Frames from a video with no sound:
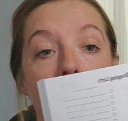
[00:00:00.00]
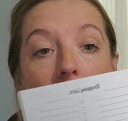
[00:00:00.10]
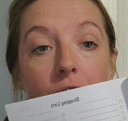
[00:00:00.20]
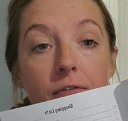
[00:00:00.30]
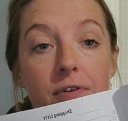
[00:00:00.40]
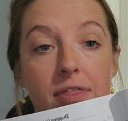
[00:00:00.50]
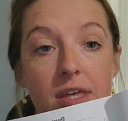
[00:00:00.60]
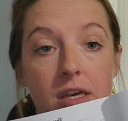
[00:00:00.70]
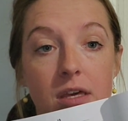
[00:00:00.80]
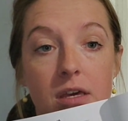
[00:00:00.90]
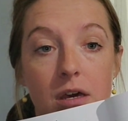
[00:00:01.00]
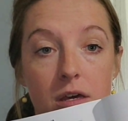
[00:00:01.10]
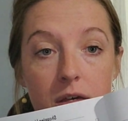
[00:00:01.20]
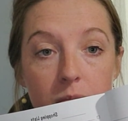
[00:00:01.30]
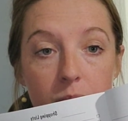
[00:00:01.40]
of the
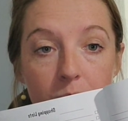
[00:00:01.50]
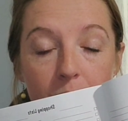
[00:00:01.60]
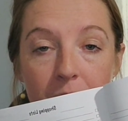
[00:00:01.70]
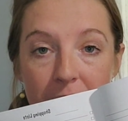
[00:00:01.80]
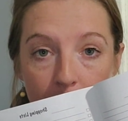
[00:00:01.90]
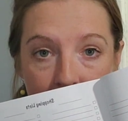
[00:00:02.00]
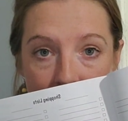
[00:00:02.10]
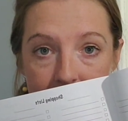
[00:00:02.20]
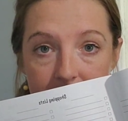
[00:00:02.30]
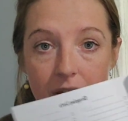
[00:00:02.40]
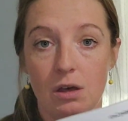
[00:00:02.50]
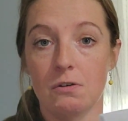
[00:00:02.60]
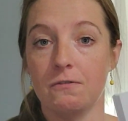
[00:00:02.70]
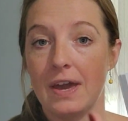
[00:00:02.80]
meal plan itself